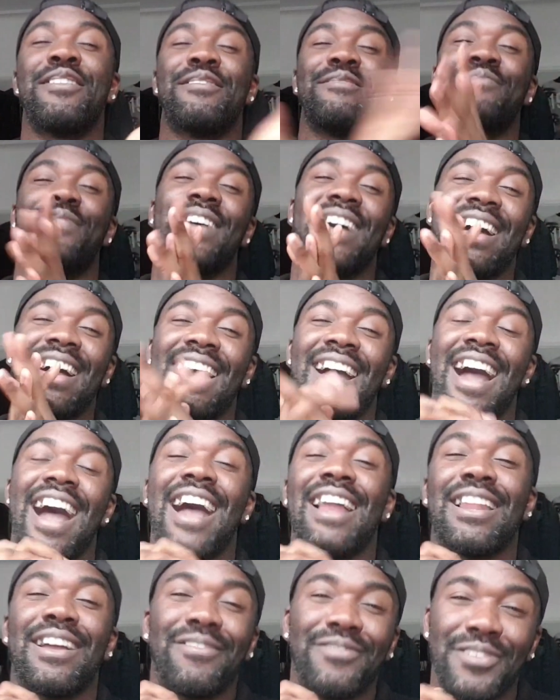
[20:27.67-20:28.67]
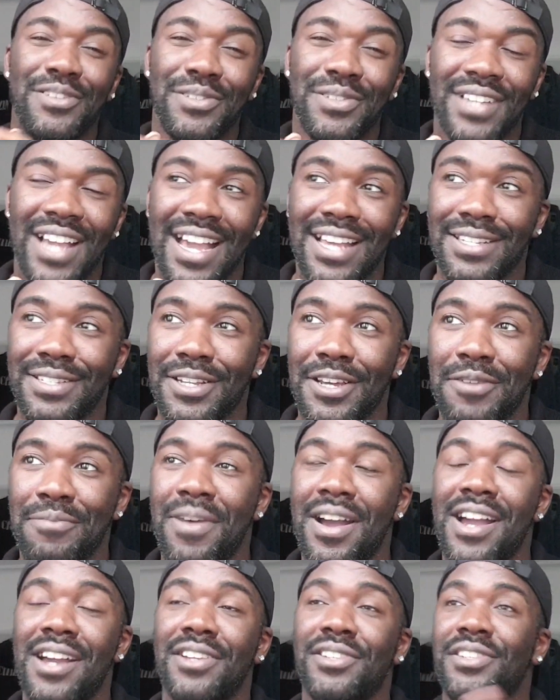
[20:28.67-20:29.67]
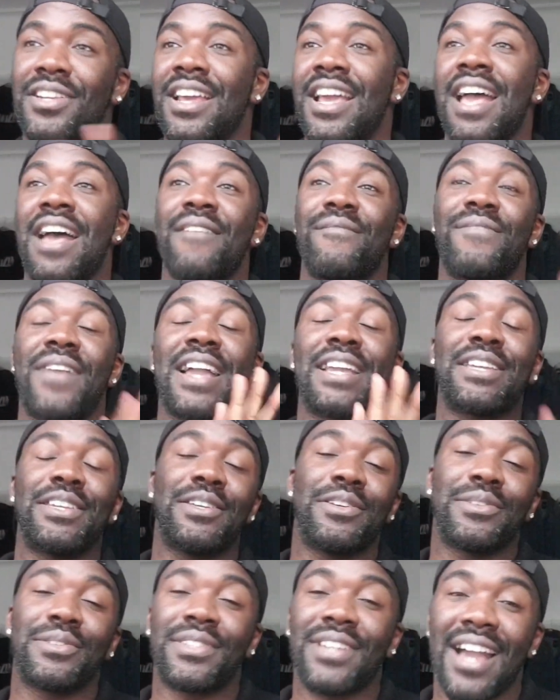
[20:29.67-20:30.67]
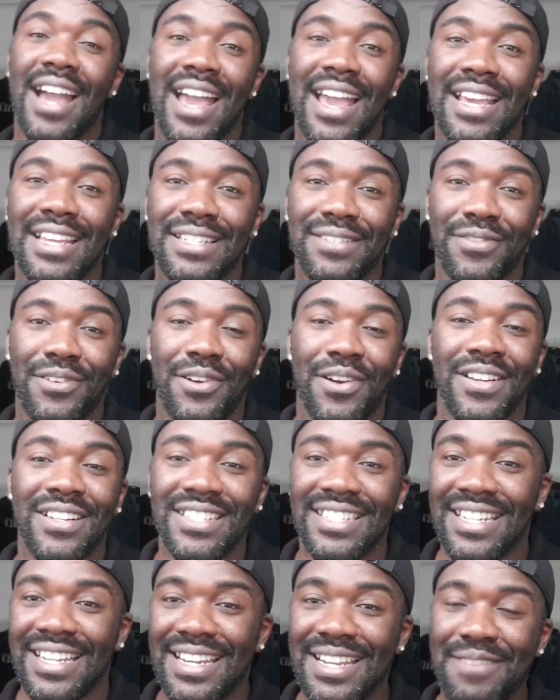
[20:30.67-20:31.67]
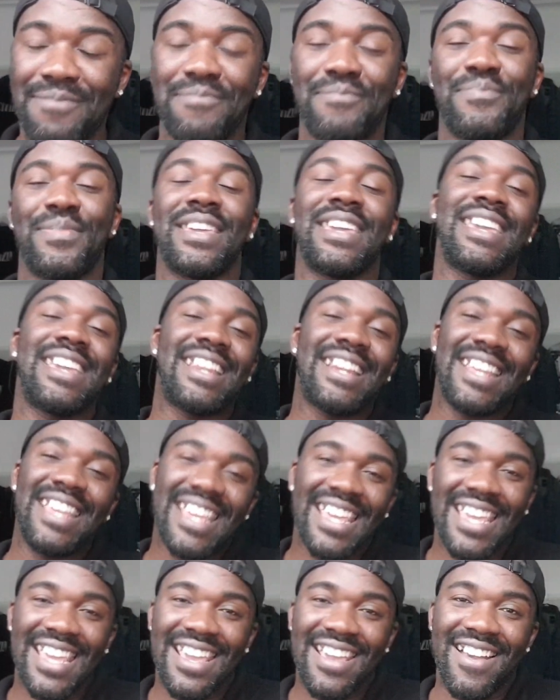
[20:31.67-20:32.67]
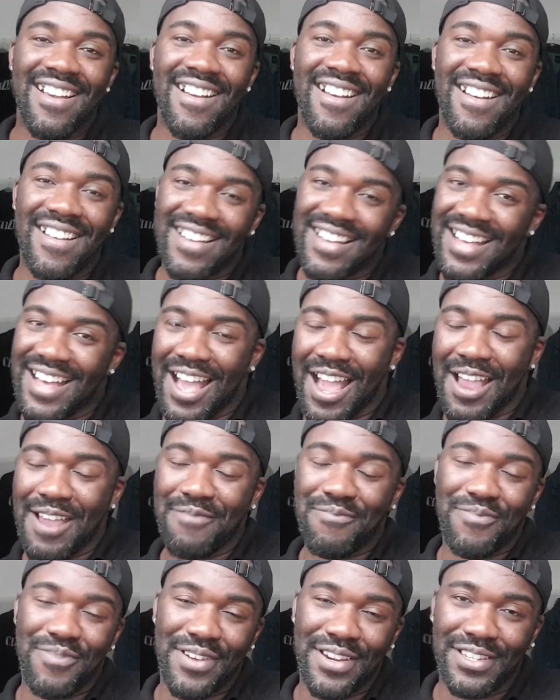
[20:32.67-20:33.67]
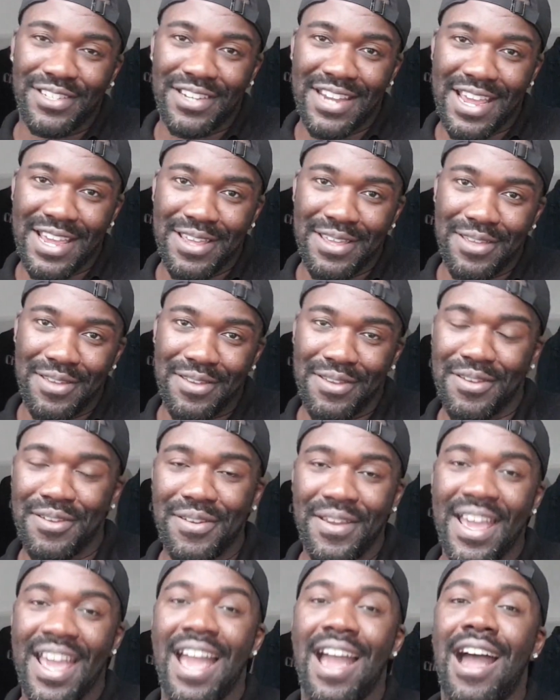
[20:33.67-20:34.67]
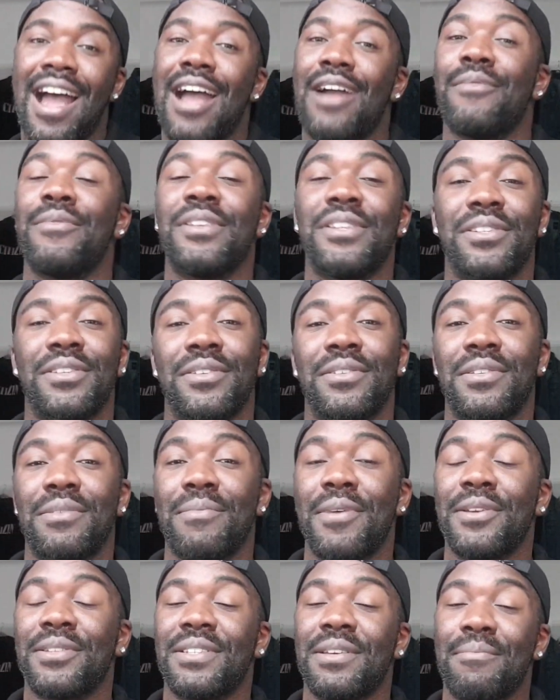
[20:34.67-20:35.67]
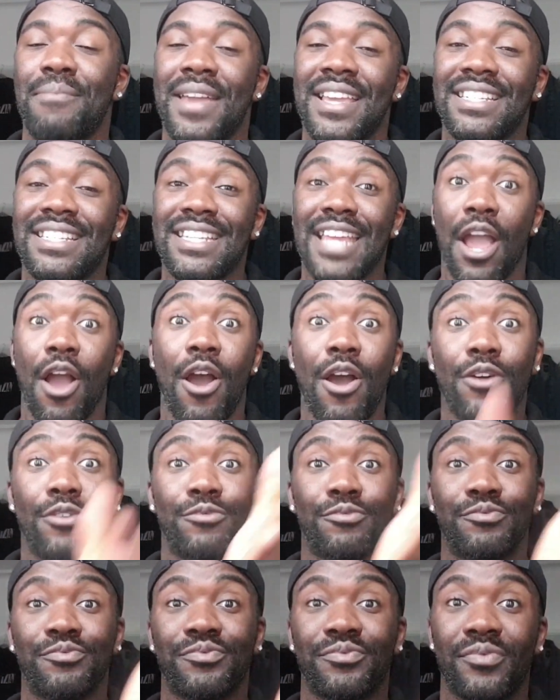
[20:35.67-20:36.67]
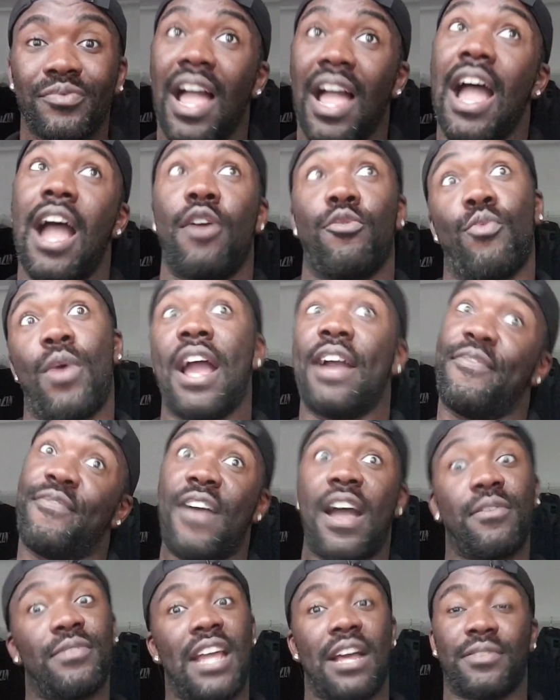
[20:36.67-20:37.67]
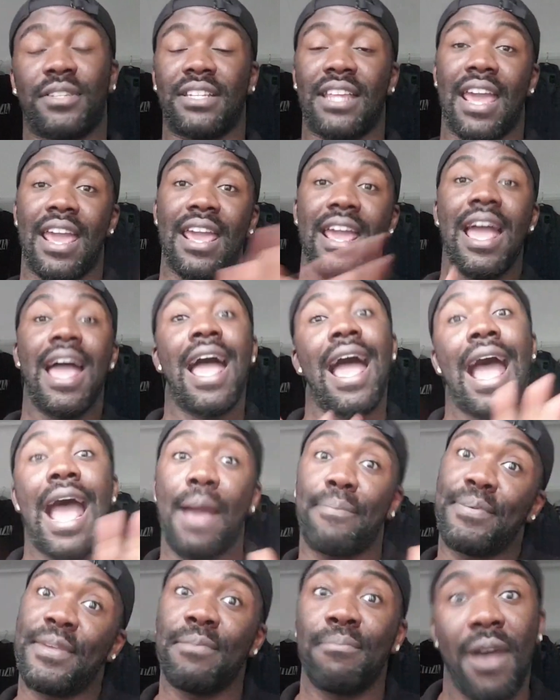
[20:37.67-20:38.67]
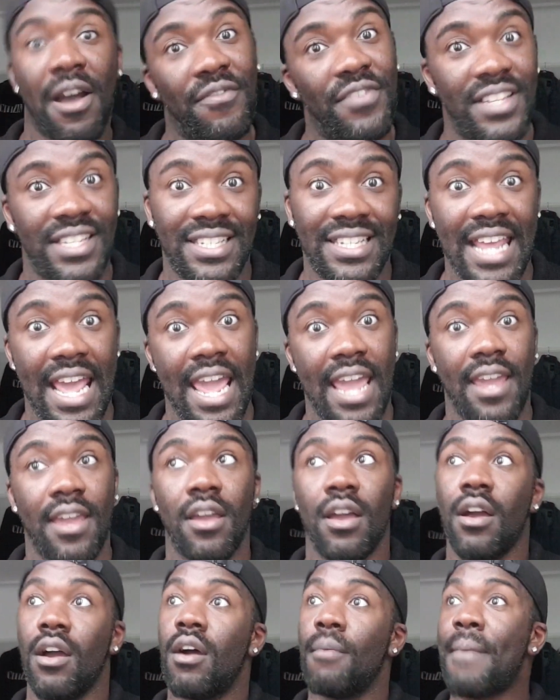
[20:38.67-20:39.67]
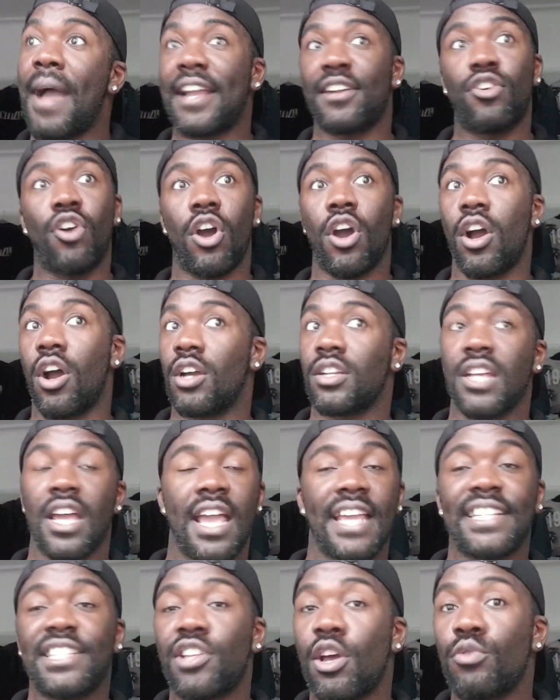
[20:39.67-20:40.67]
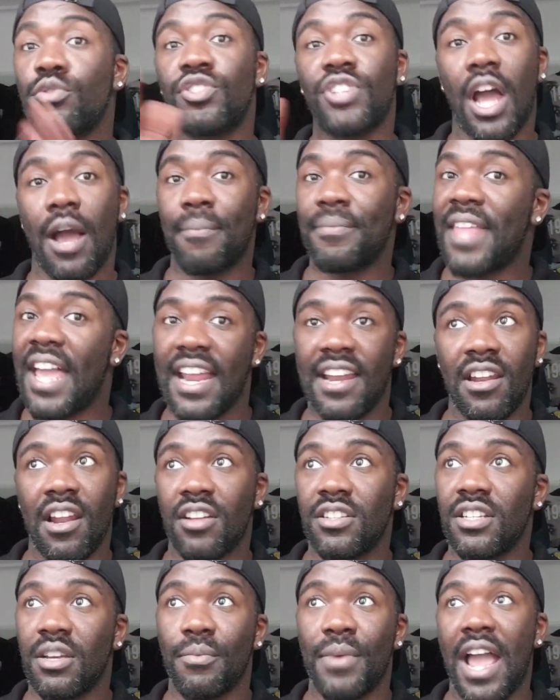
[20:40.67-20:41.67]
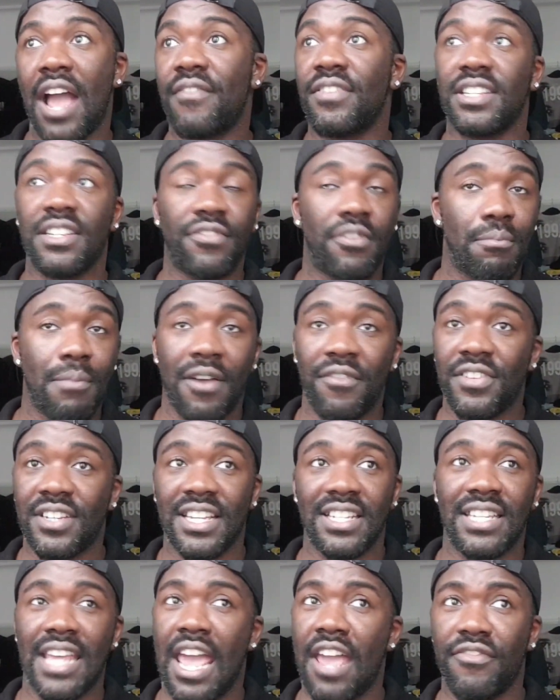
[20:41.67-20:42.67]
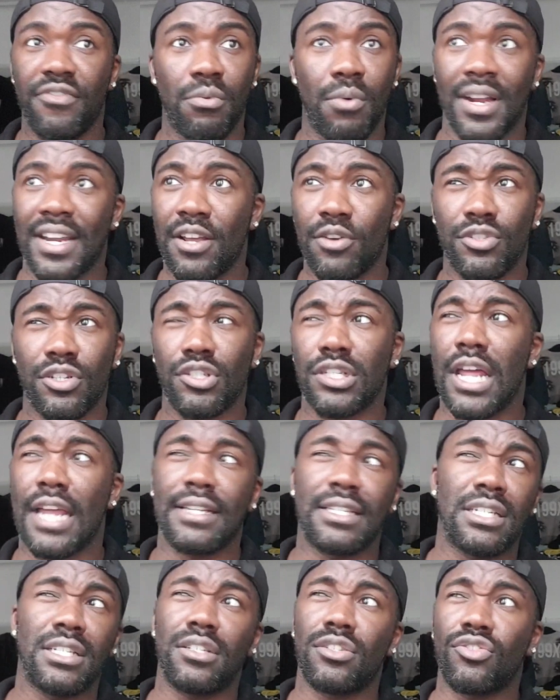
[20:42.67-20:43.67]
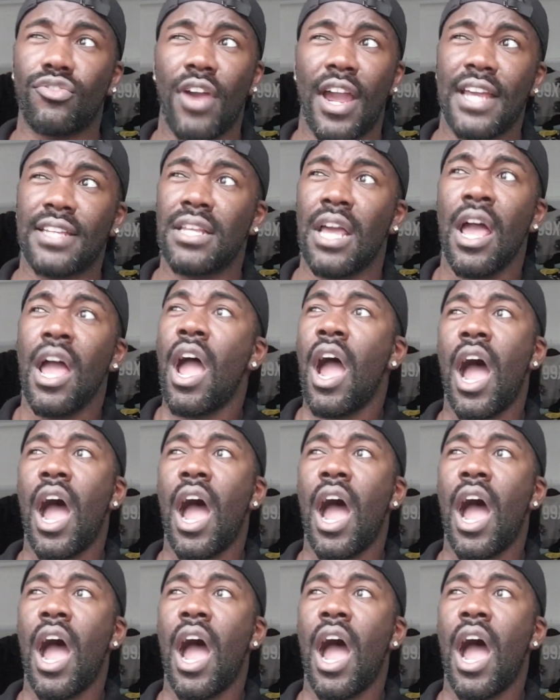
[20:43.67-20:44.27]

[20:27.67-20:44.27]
But I love you guys so much. Thank you guys for constantly being here. I appreciate you. I wish you the most amazing day. Oh, I found out today. Happy Mother's Day. My god, it's so dumb that in London we have a different Mother's Day to everyone else. I was like, Jesus Christ.